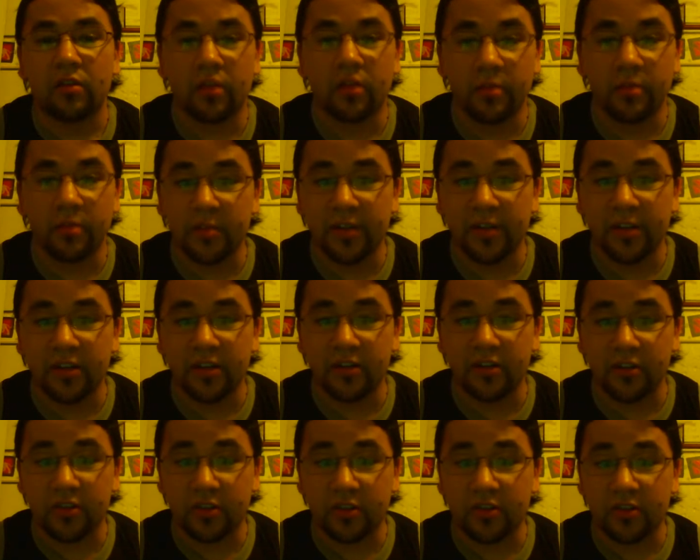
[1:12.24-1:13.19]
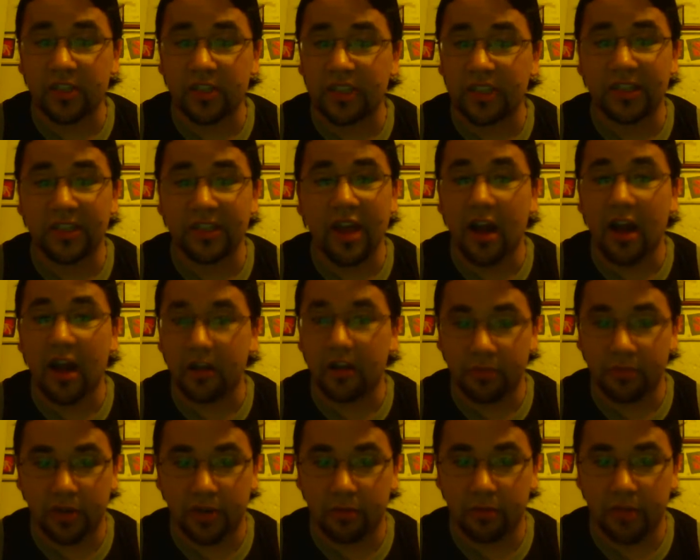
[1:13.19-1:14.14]
WWE All Stars is not a
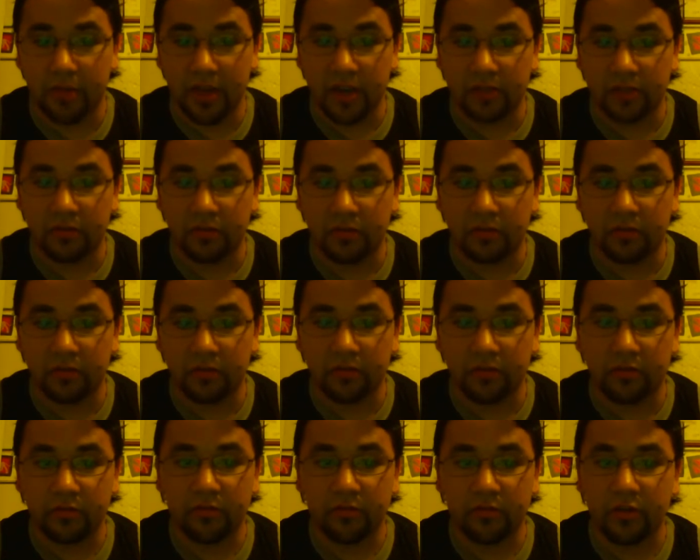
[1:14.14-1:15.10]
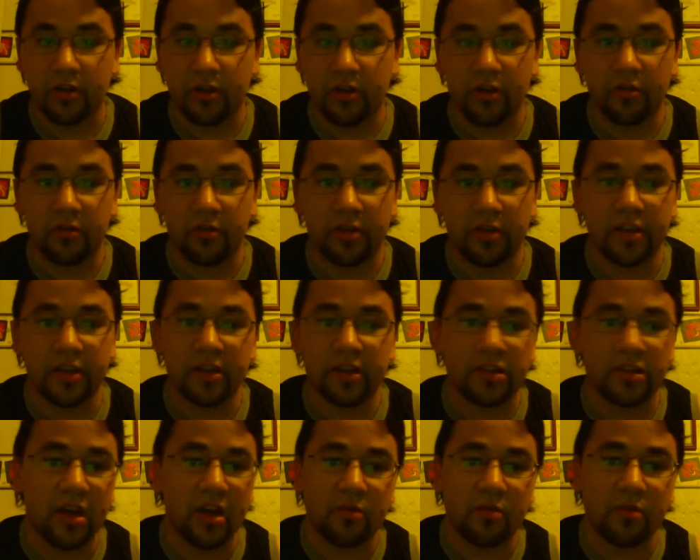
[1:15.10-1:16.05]
button masher.
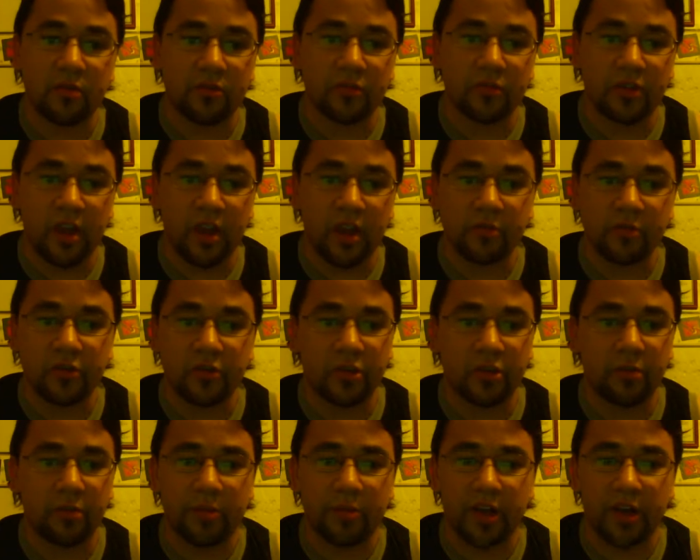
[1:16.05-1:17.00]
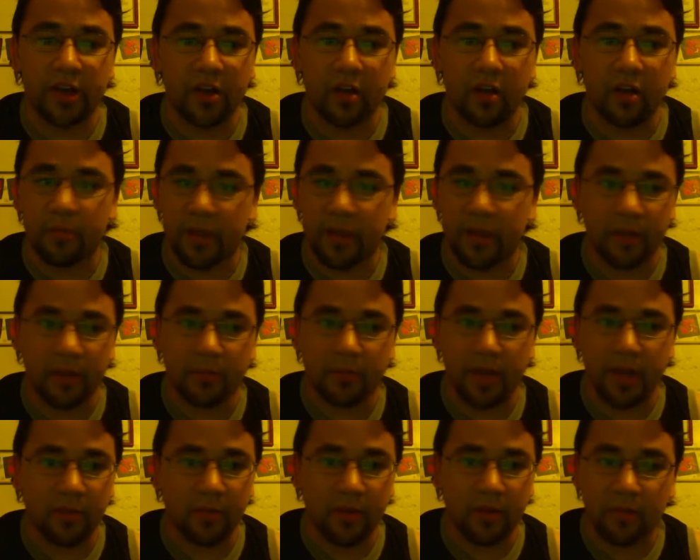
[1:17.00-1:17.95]
It's not one of those games you're gonna pick up and
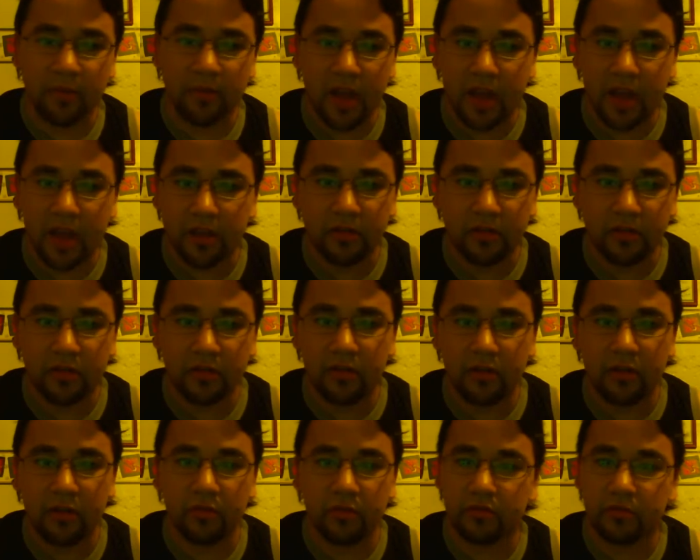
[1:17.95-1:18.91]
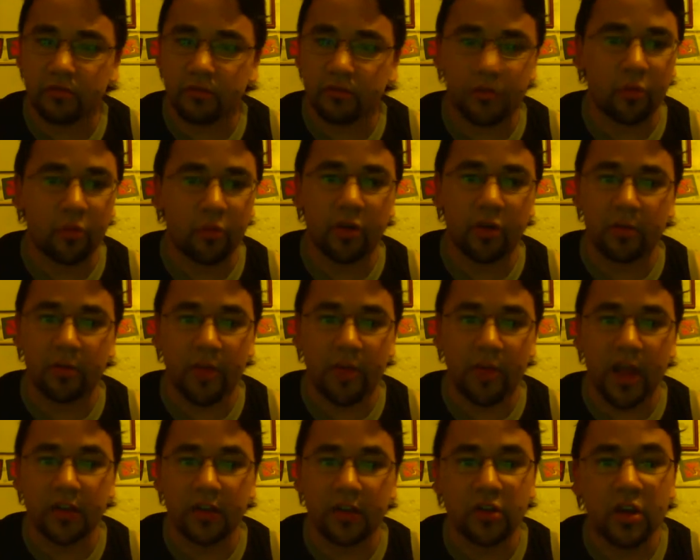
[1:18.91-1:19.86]
bang, bang, bang. You want a
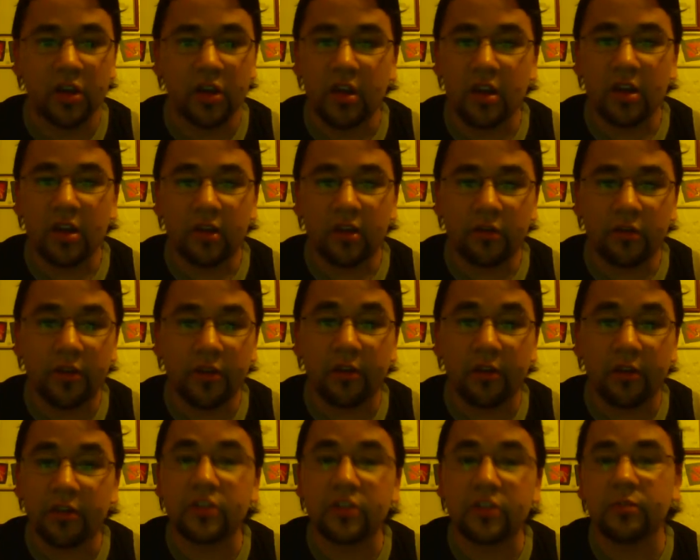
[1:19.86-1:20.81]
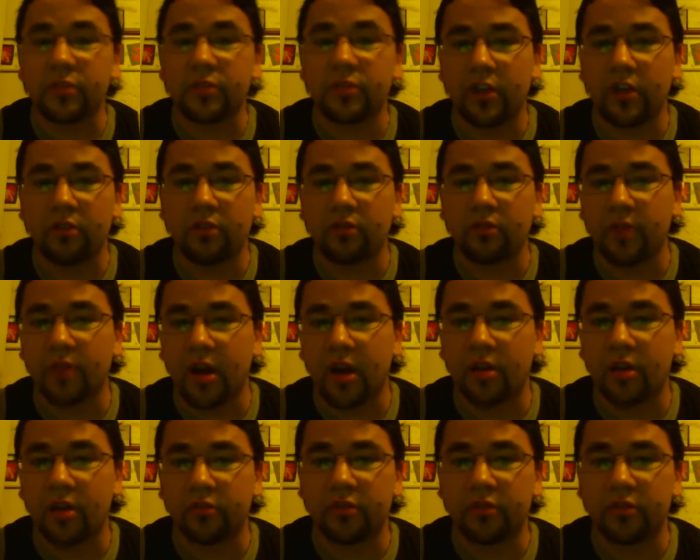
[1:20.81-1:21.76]
match. There is some skill
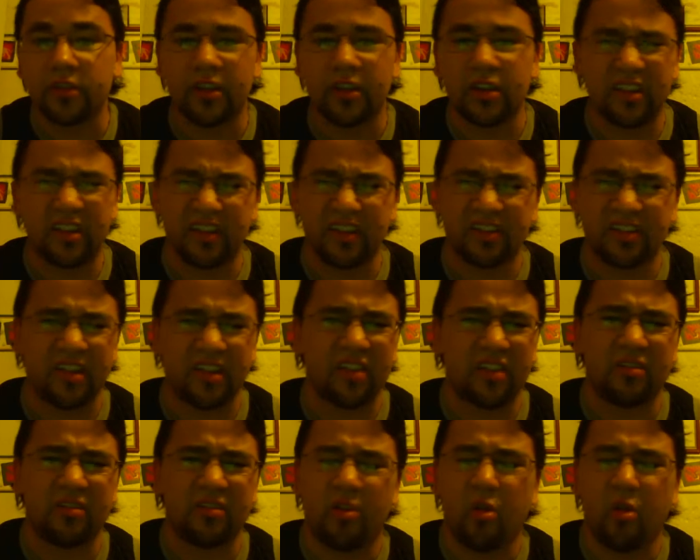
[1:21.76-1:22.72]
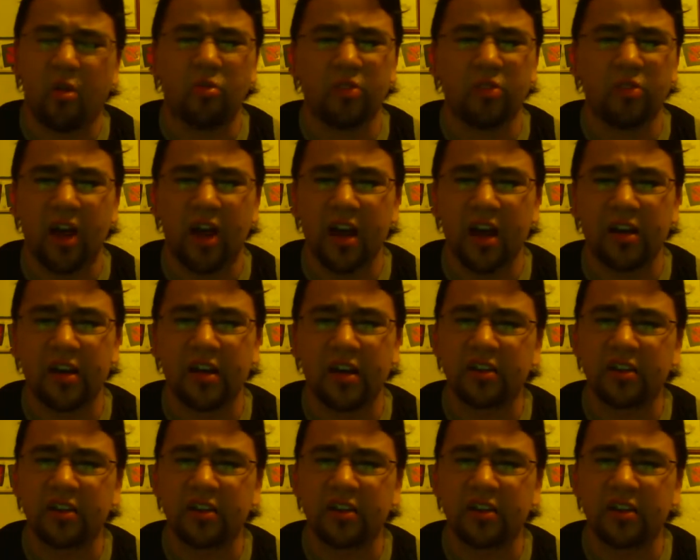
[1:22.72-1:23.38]
involved. It's not a whole lot.